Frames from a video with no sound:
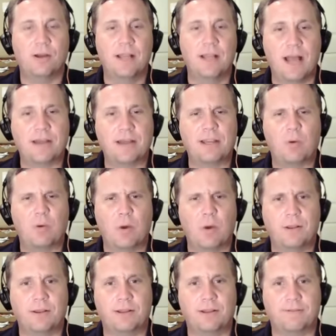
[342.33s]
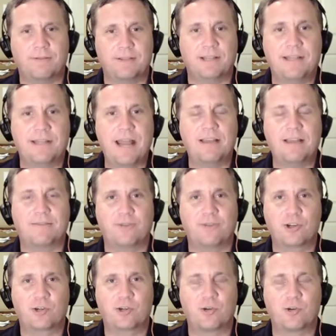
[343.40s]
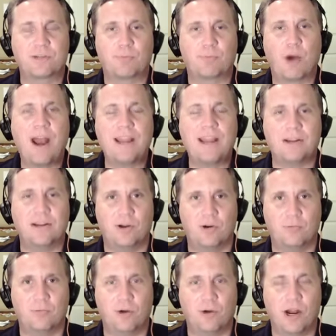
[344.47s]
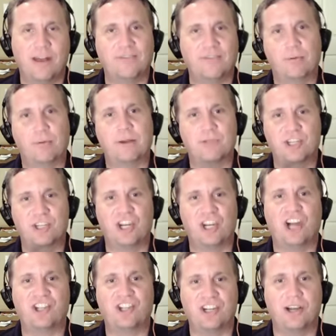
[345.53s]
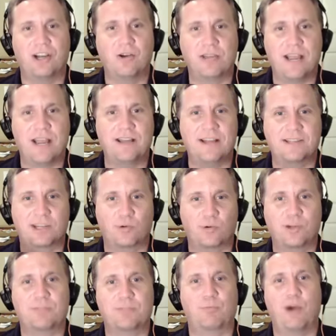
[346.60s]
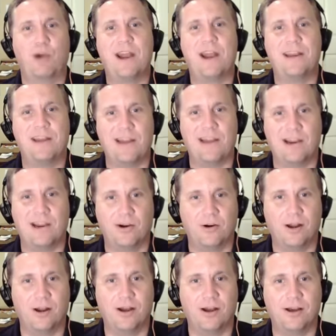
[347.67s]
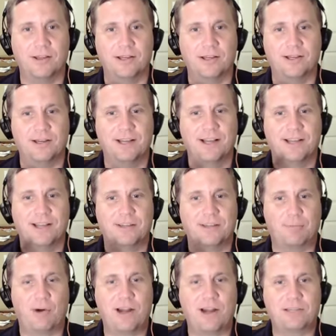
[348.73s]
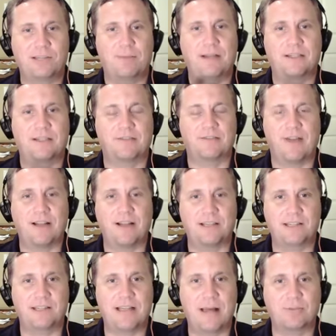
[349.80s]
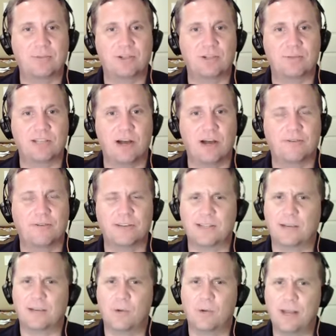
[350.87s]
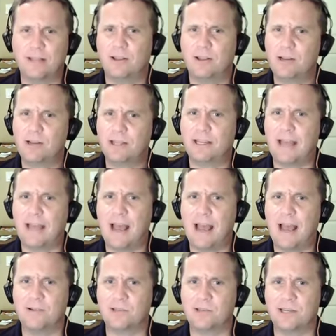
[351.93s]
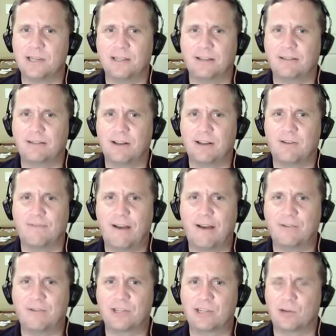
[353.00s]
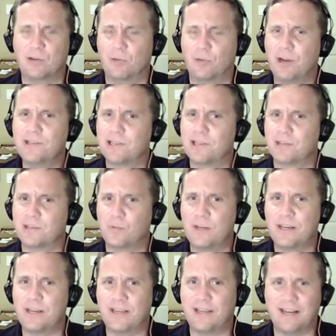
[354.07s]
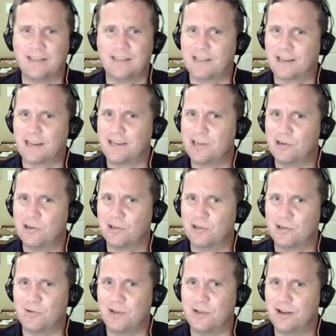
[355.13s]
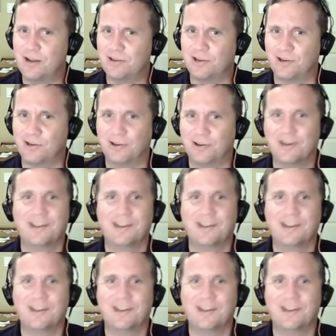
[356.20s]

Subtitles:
I think the day of the first Chris Bryant home run, everybody was gushing, okay, it's the Chris Bryant era. The prospect has finally established himself. And it's like, well, hey, look at the guy who's hit 5 or 6 home runs this week, and it's like a year or two younger.